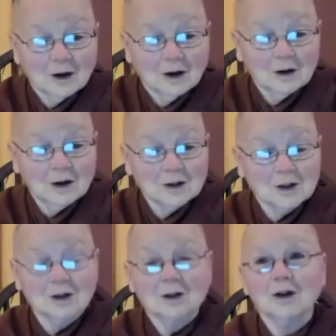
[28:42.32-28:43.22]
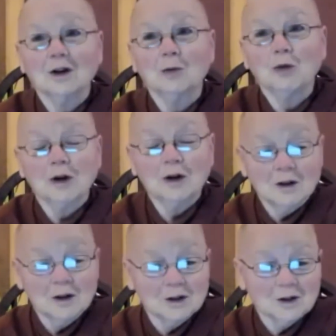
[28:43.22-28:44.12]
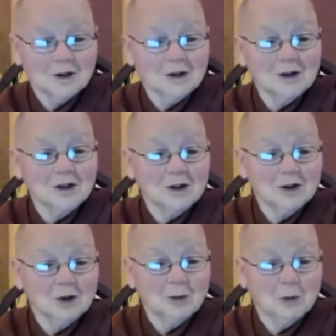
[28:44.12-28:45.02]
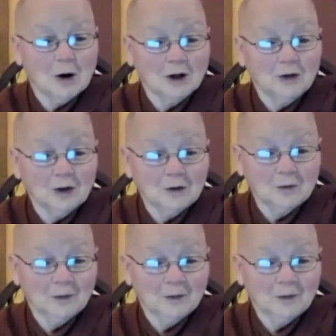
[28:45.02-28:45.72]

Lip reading: Next point on this list is to be mindful,